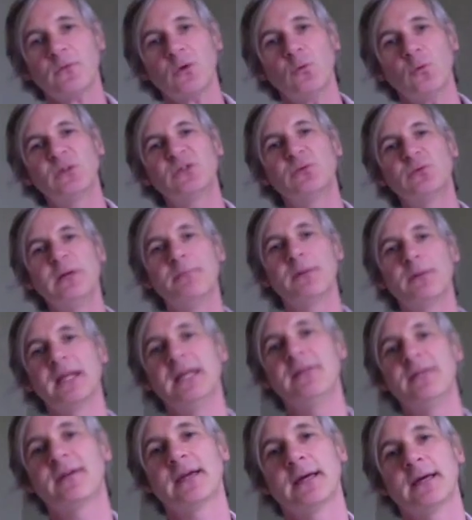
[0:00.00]
which we
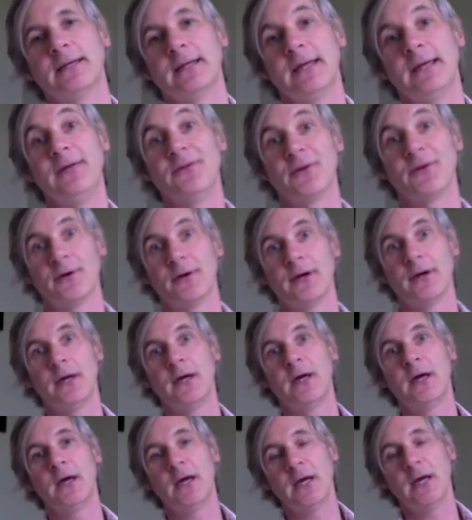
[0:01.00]
believe can either
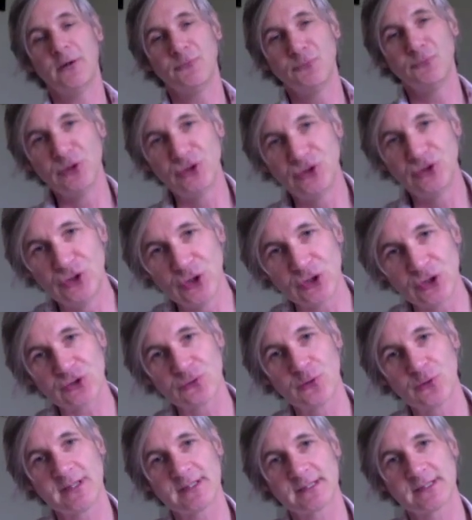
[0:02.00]
reduce
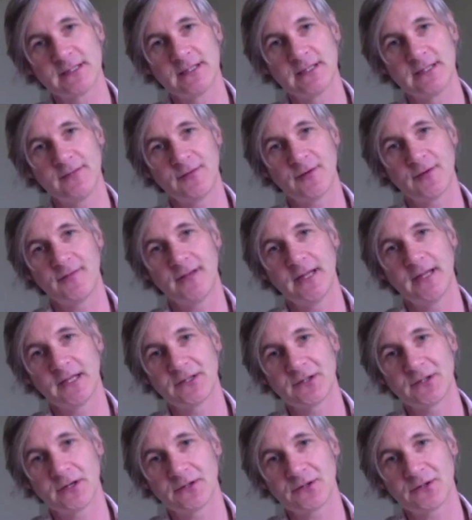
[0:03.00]
risk if you're feeling
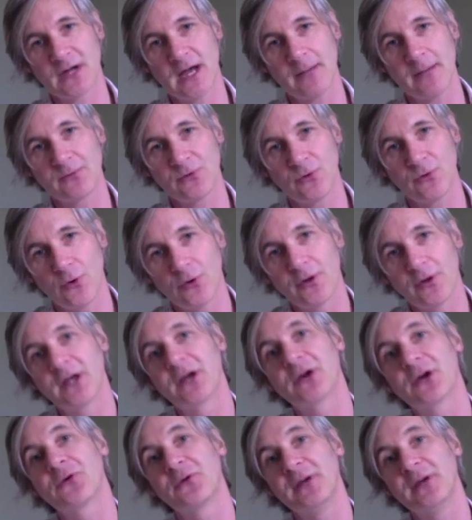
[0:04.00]
trapped or
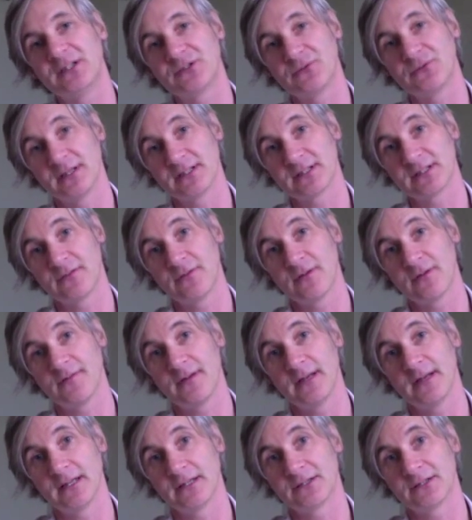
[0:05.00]
increase risk if you're
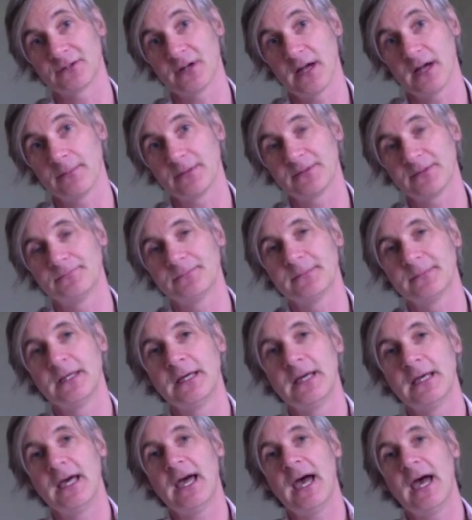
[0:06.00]
feeling trapped.
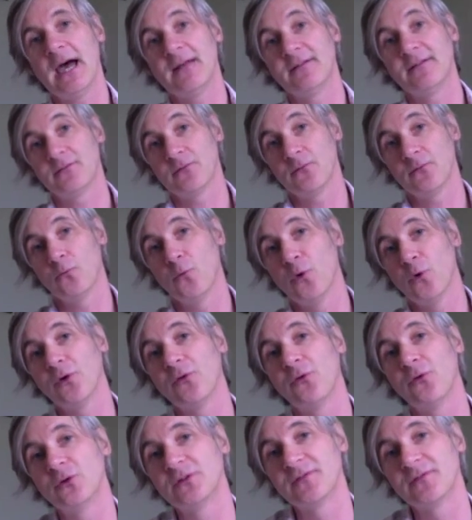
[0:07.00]
And one of
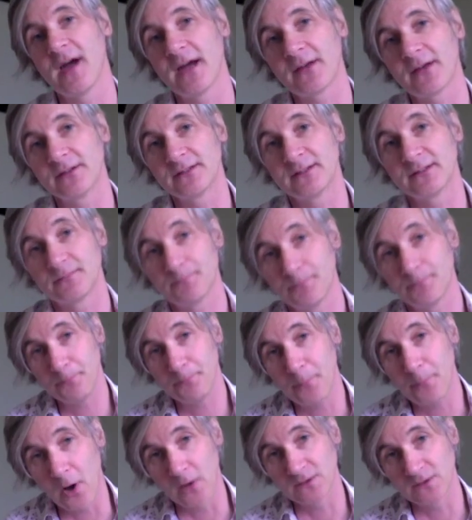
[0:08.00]
those factors is
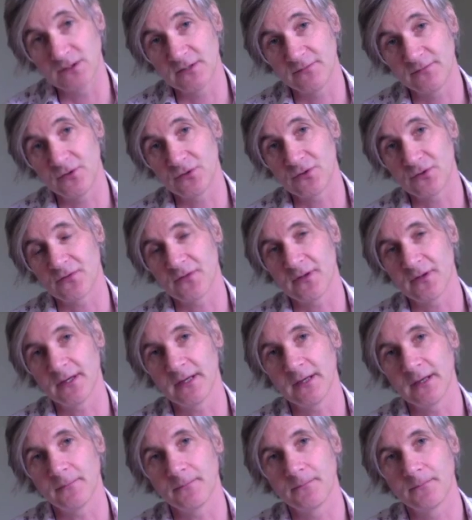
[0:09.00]
positive future
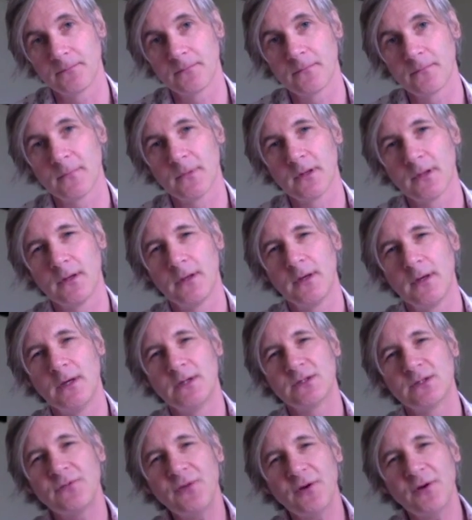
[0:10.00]
thinking.
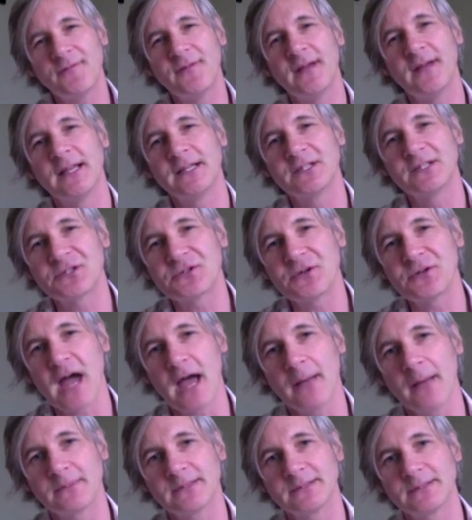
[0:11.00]
So if you're feeling
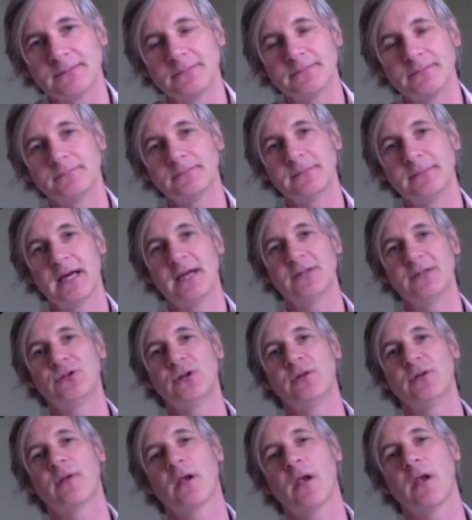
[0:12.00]
trapped and you
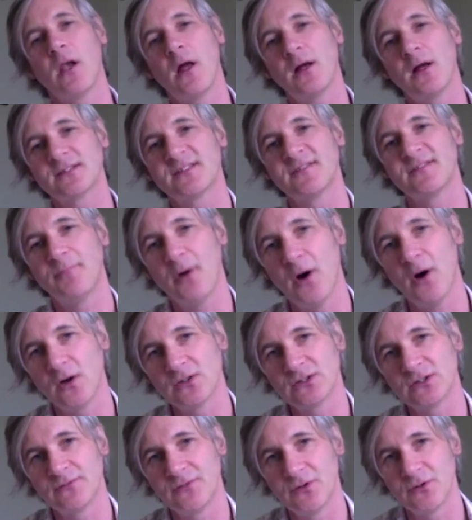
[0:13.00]
have lots of
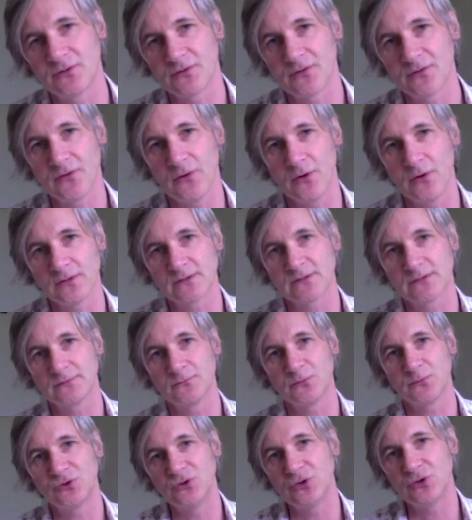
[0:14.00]
positive future thoughts,
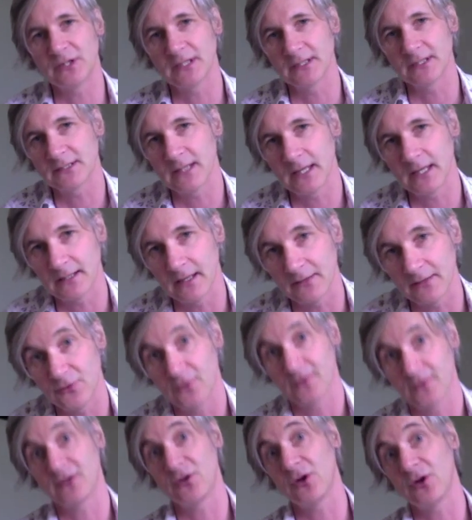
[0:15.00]
which you can and you
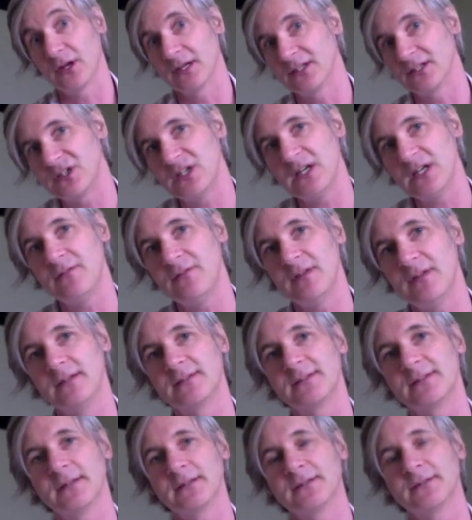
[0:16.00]
think you can achieve these
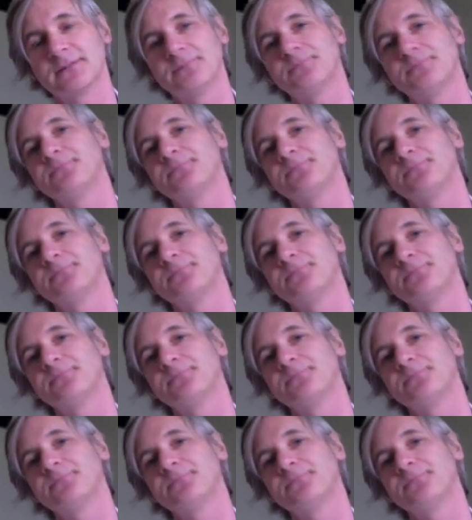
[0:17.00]
things,